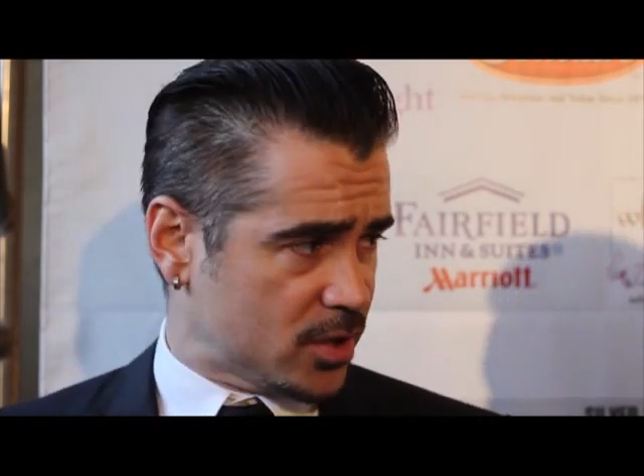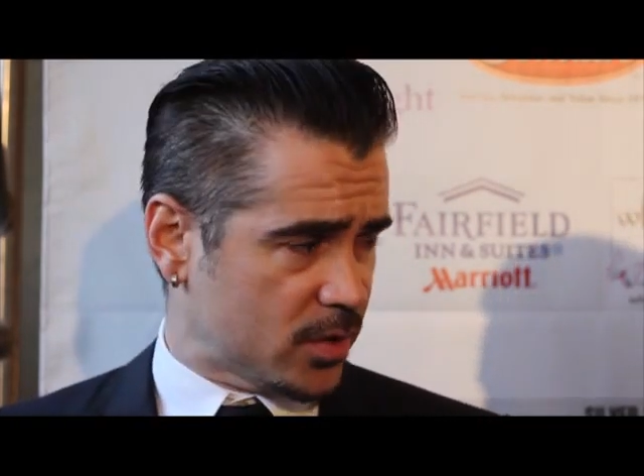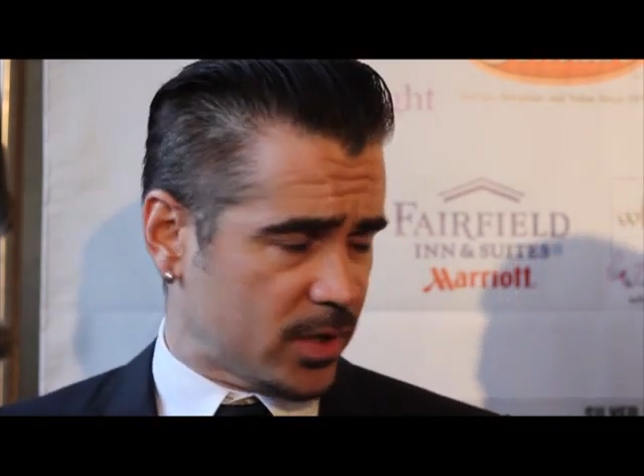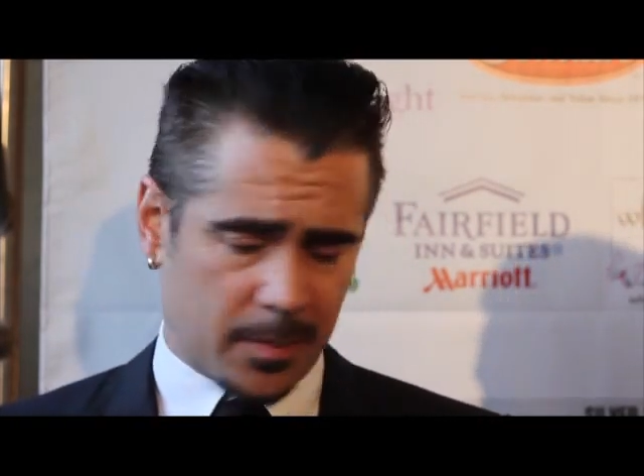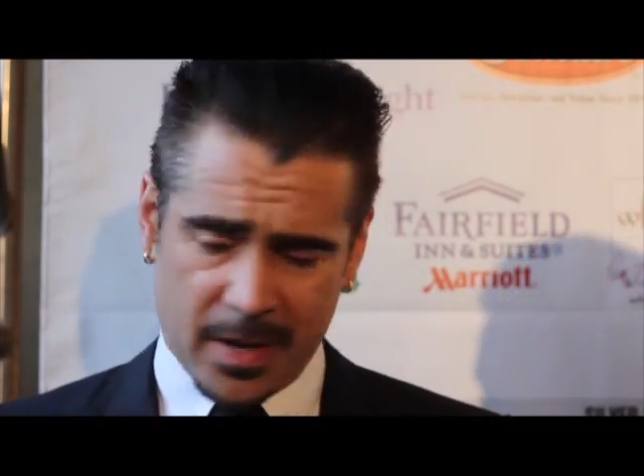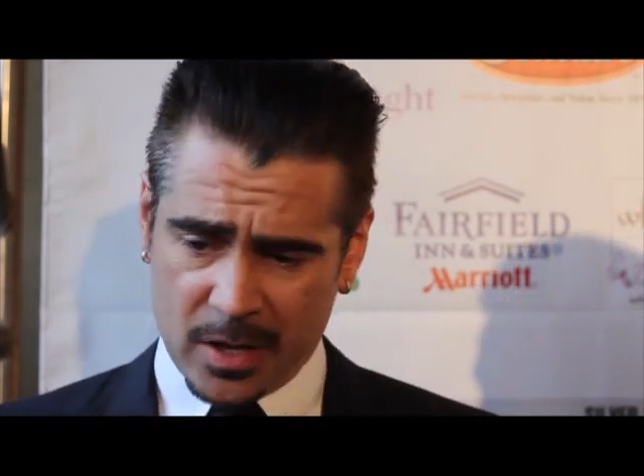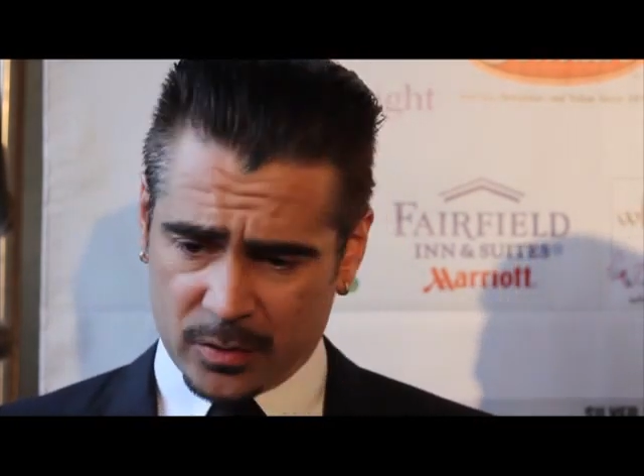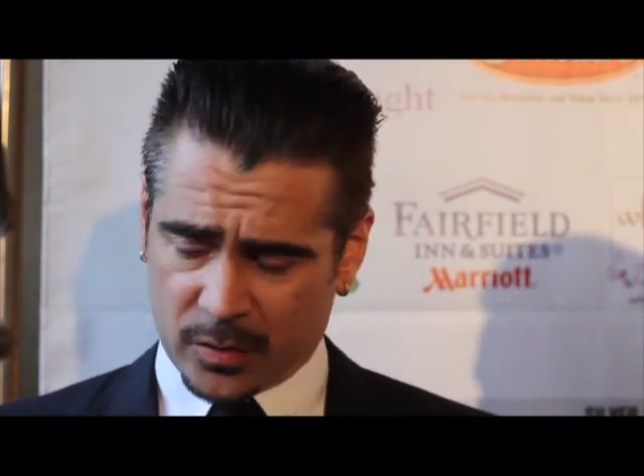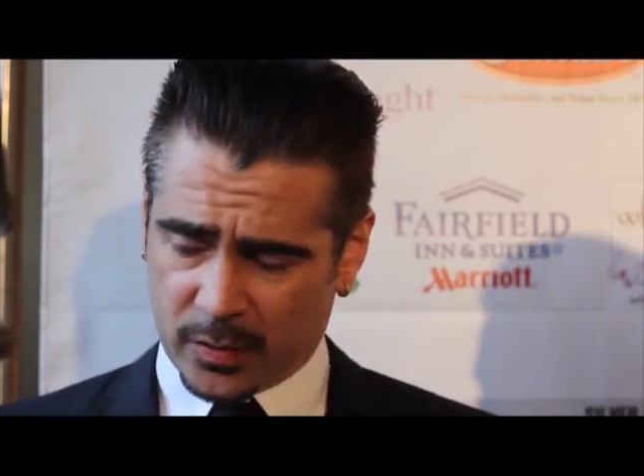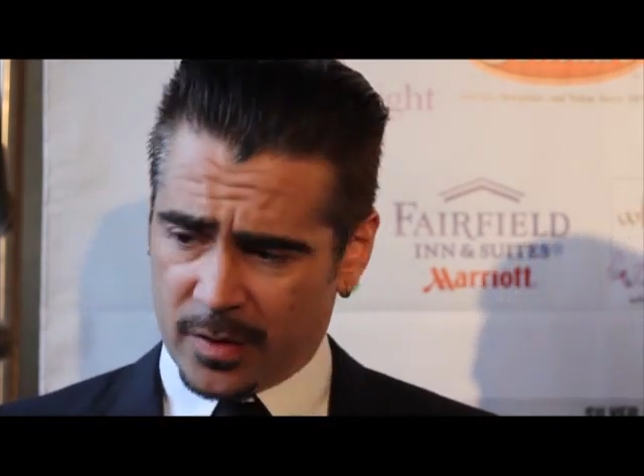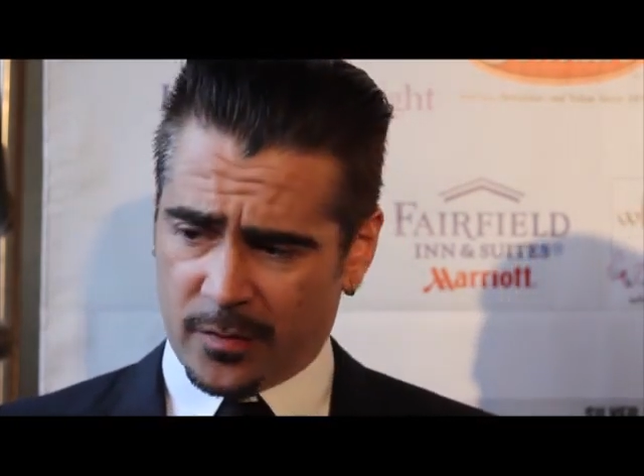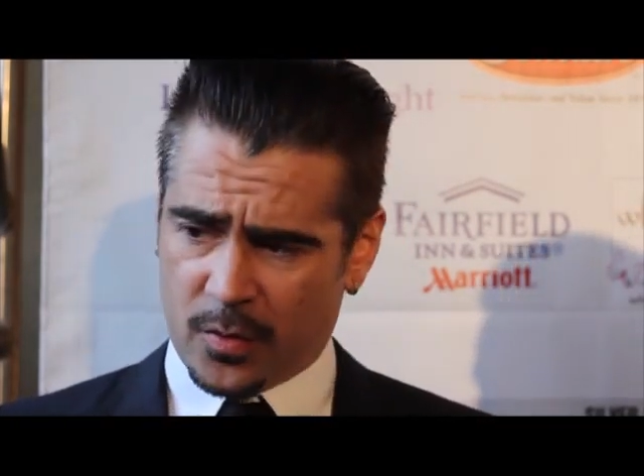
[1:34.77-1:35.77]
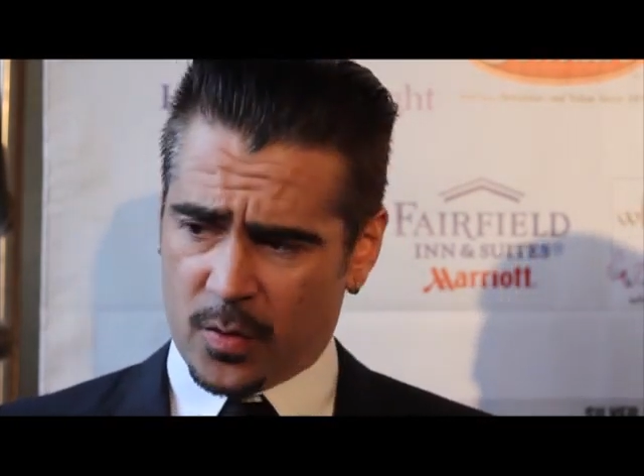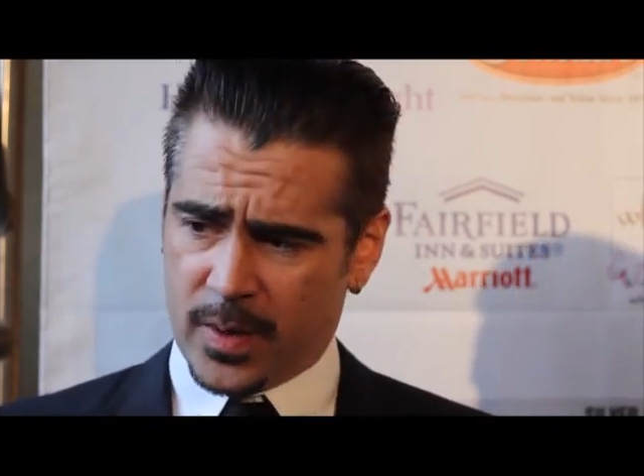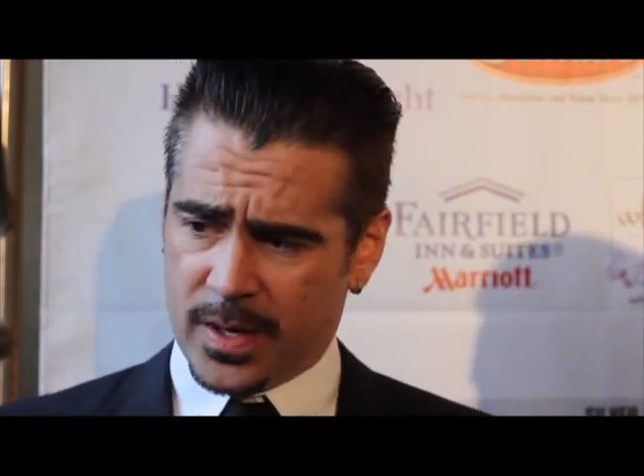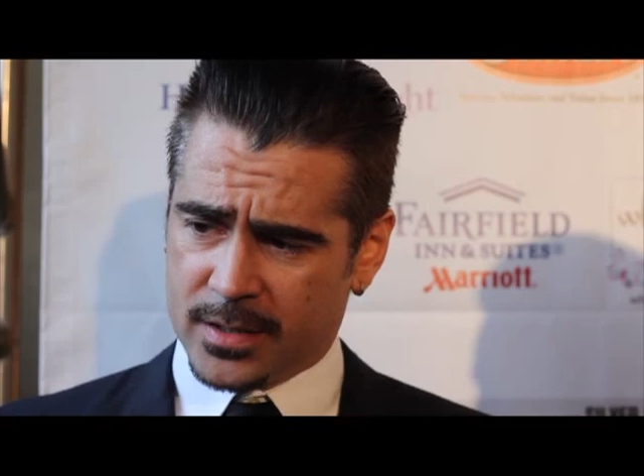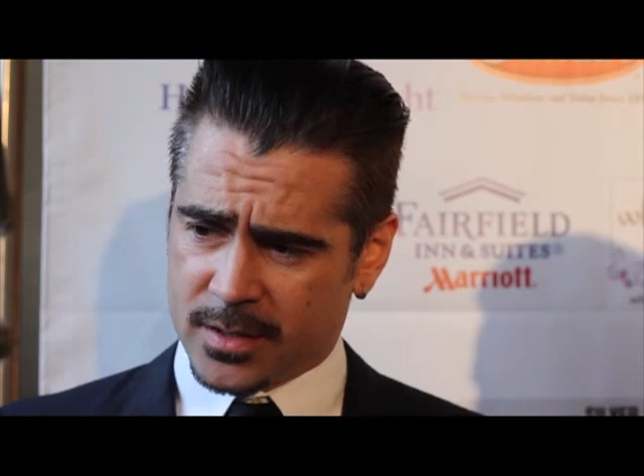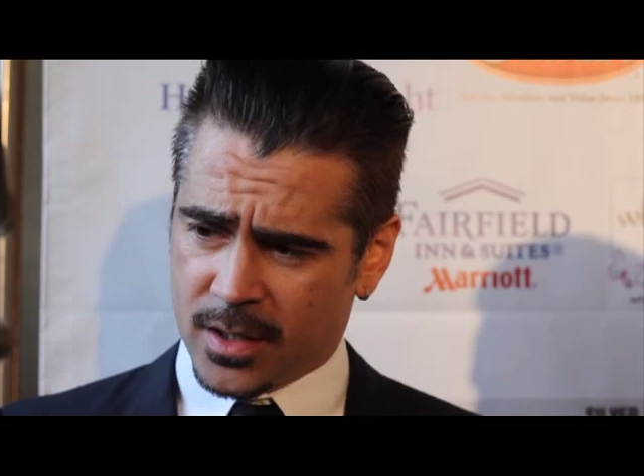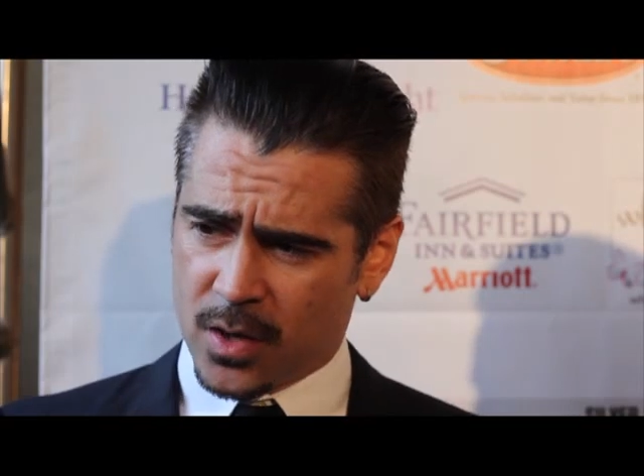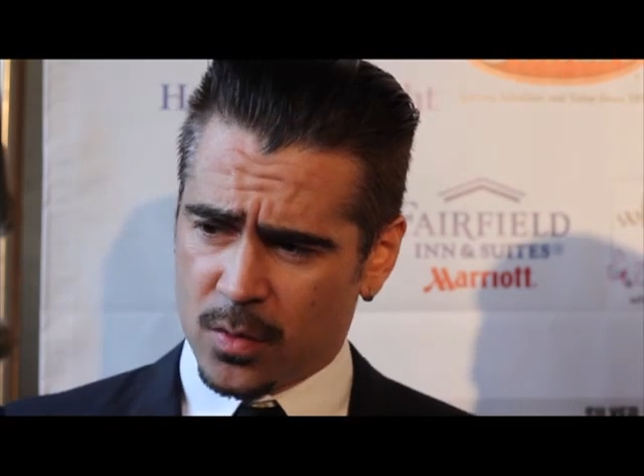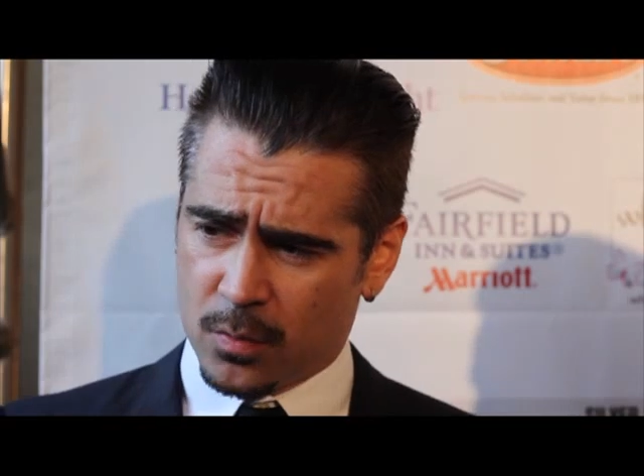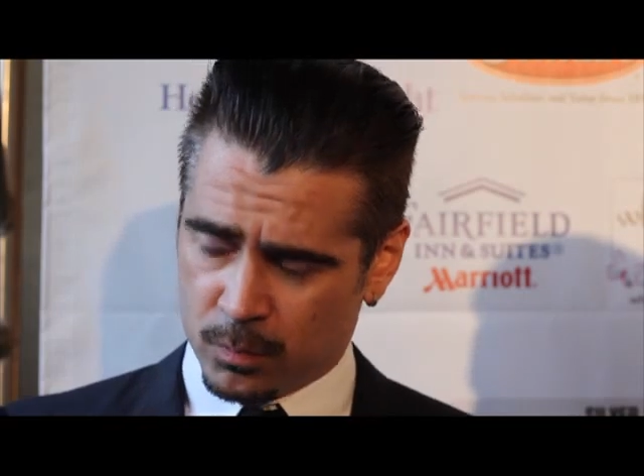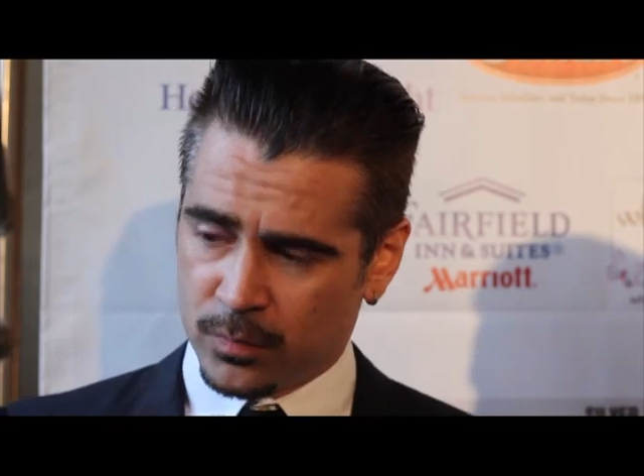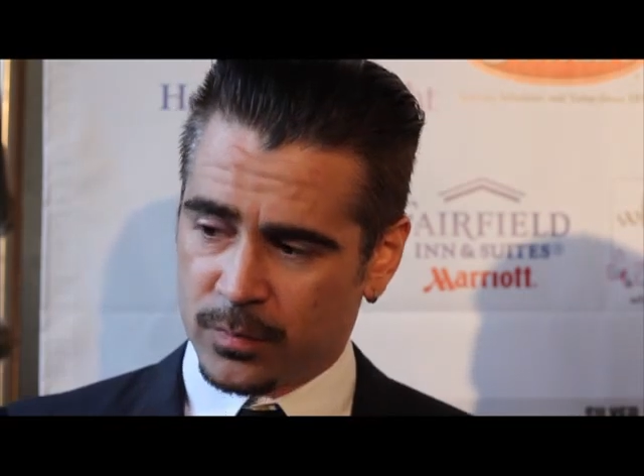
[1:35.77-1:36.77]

shooting about three or four weeks ago.